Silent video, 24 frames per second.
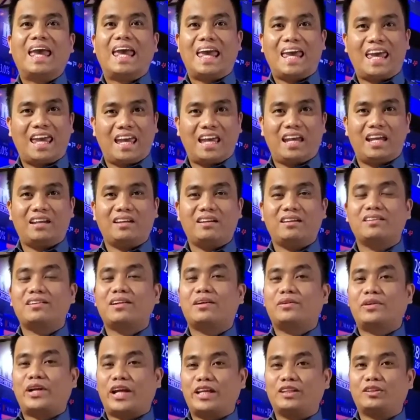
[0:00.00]
and
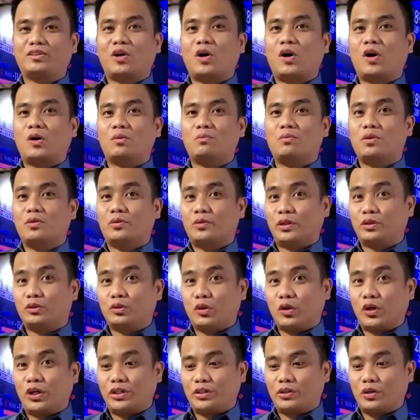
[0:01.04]
the rate of
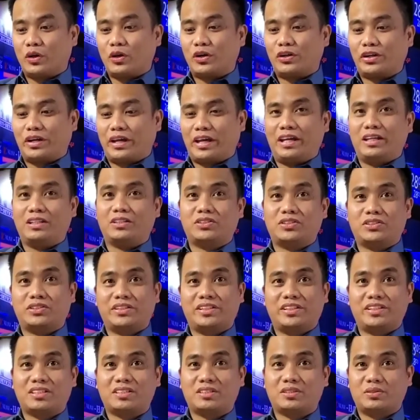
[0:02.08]
return or
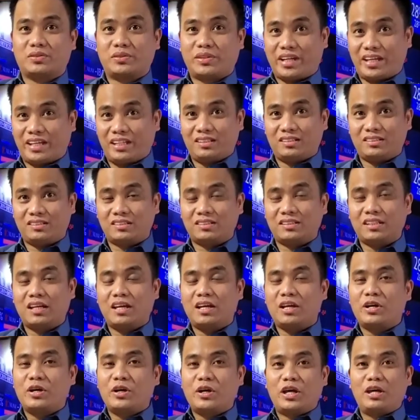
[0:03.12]
interest rates.
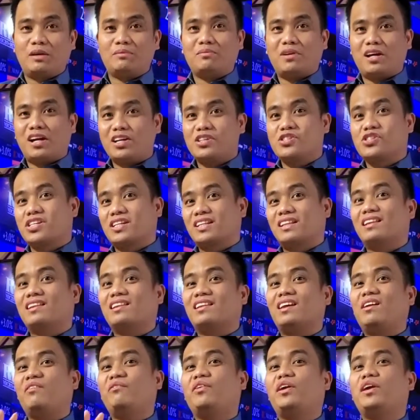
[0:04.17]
Imagine
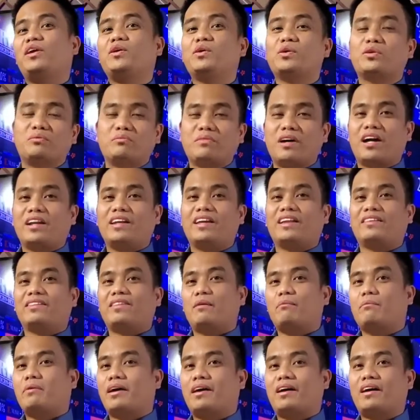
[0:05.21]
leaving your money at the
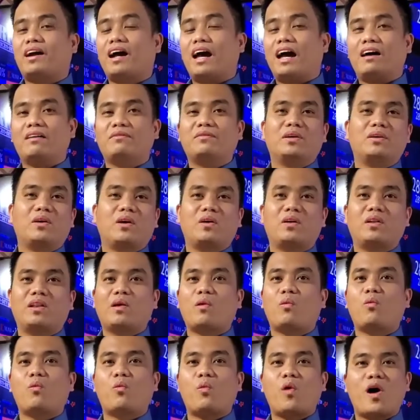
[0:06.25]
bank having only
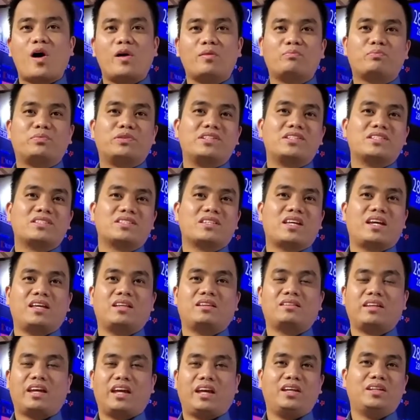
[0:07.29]
a 1%
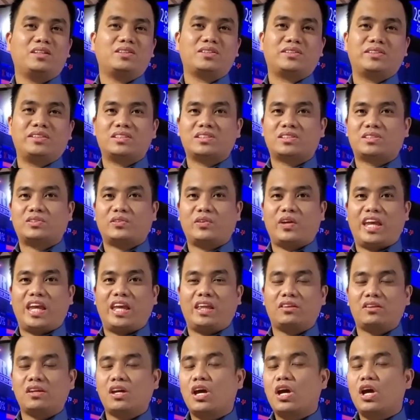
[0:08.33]
interest
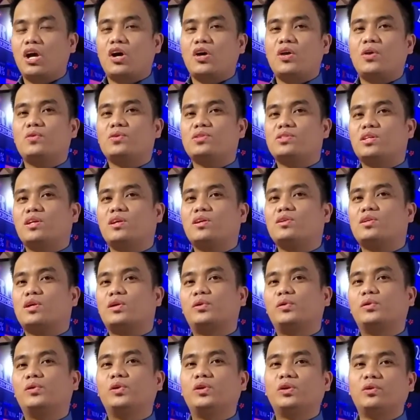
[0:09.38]
rate. Using the
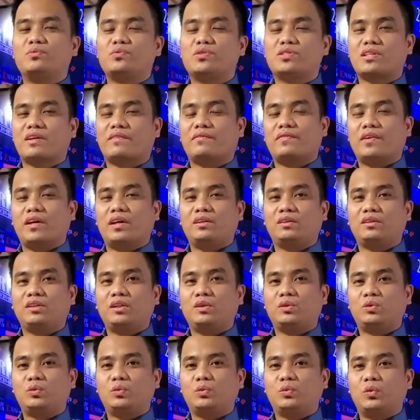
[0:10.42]
rule of
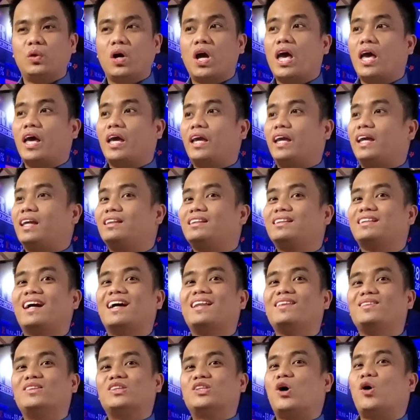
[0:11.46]
72, it
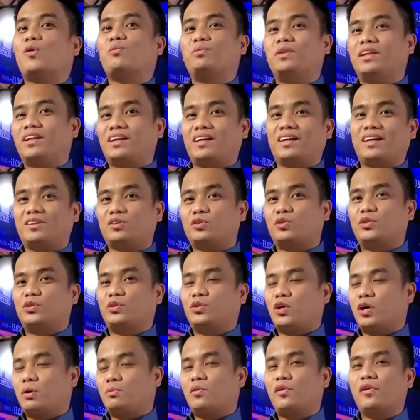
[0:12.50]
can duplicate or
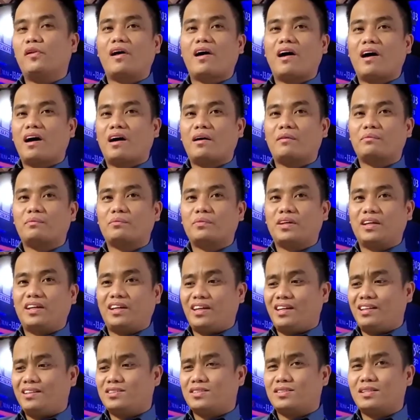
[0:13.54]
double up
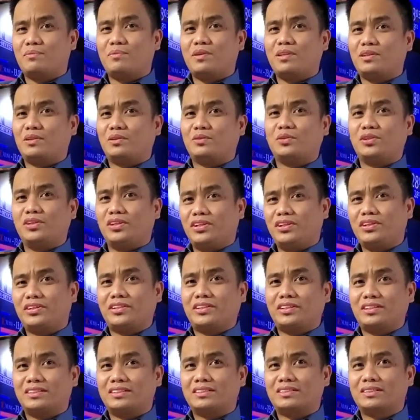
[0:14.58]
in 72
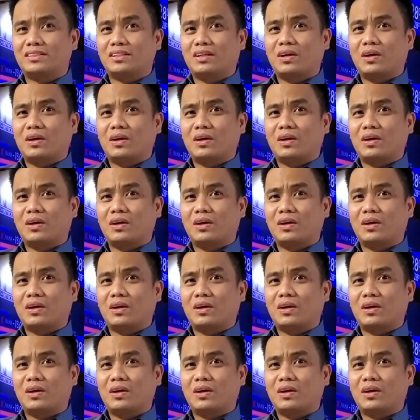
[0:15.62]
years.